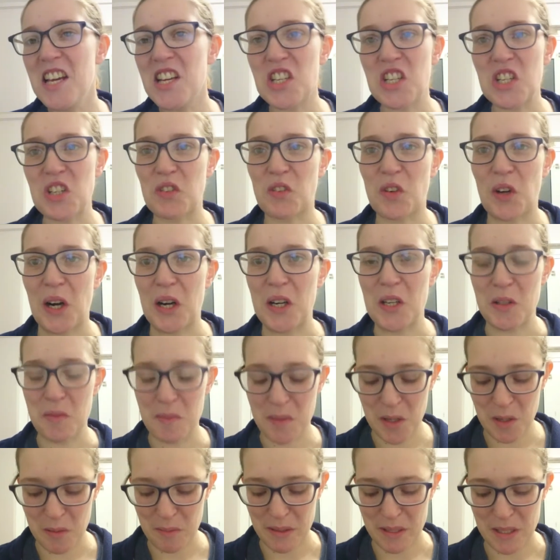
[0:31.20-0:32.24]
just random
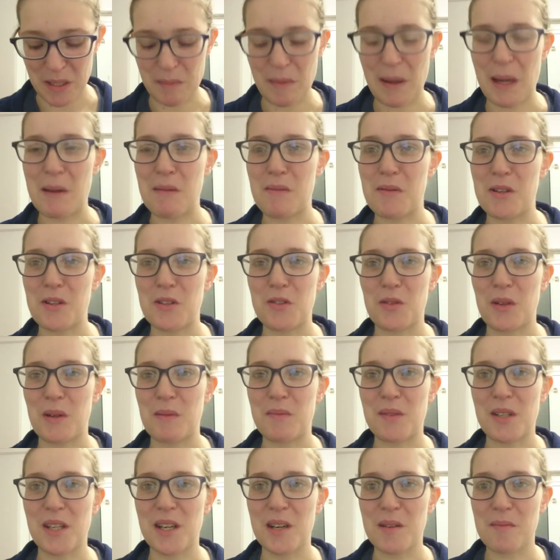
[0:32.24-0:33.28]
little bits of paper just
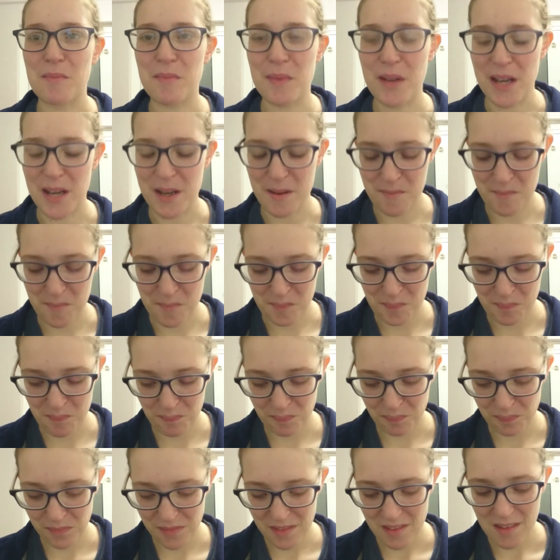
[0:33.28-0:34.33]
ripped up. But um,
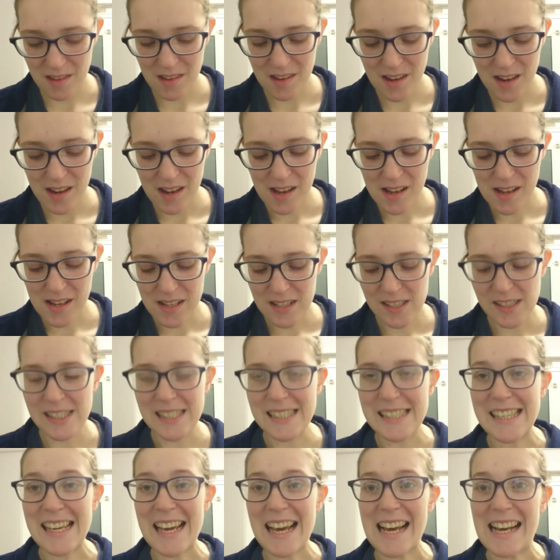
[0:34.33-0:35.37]

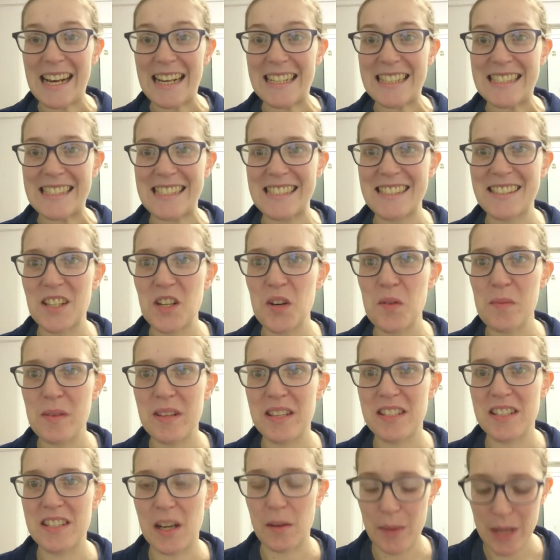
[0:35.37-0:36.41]
yeah, let's get on with
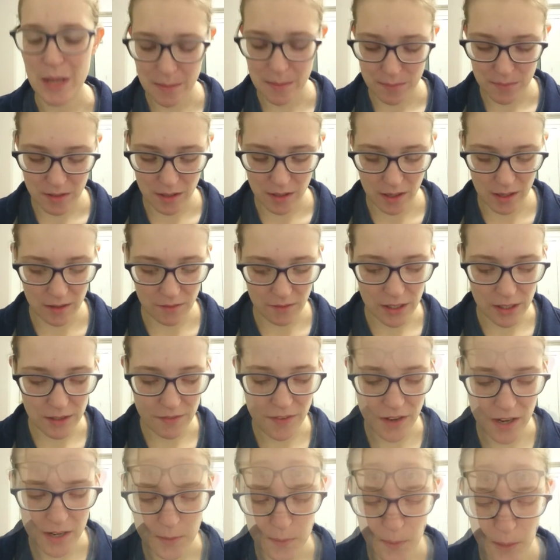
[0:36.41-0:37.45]
it, shall we? So the very
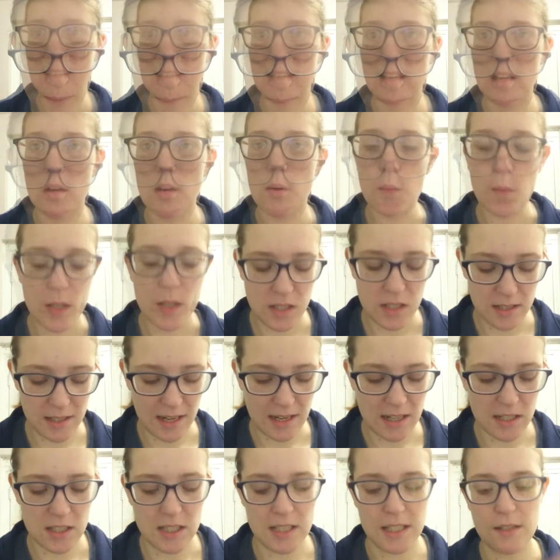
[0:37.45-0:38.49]
first one, which is
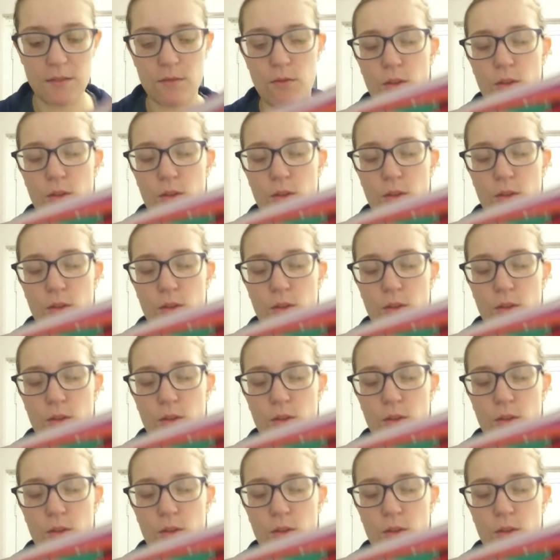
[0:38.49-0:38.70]
actually